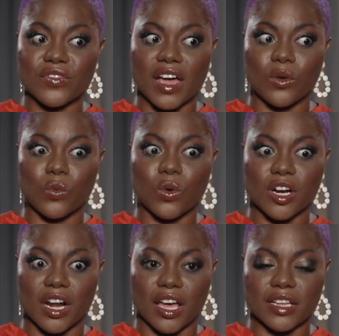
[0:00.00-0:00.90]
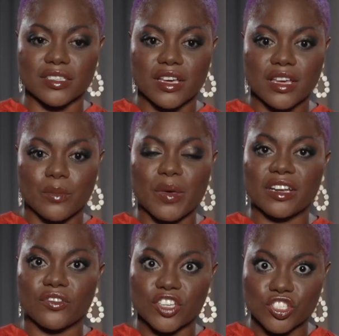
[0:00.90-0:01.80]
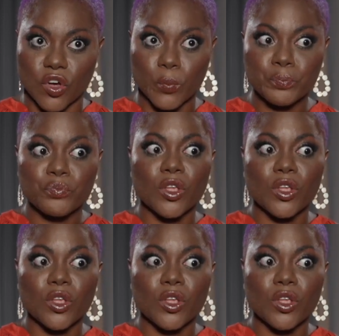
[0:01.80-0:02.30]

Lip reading: that were not beneficial.